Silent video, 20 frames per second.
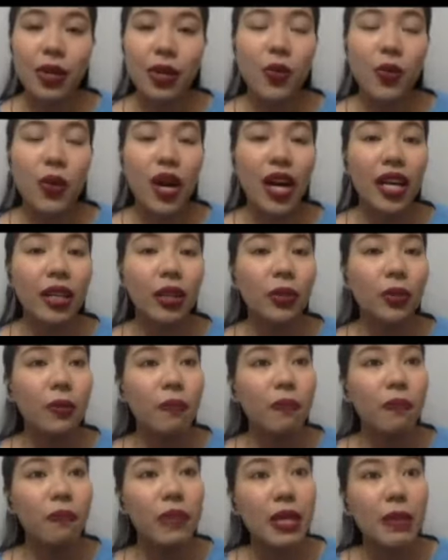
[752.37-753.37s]
Or why do
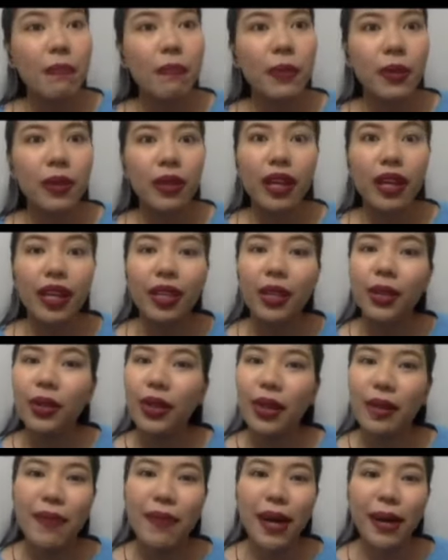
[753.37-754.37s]
people
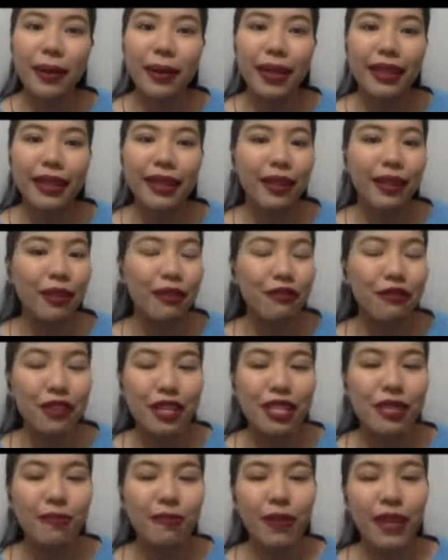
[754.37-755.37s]
argue about it in the
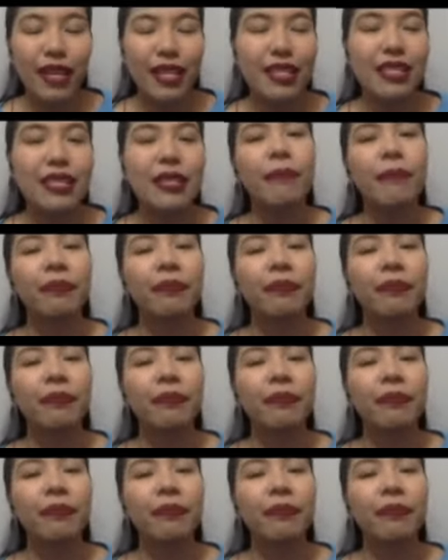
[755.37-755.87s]
first place?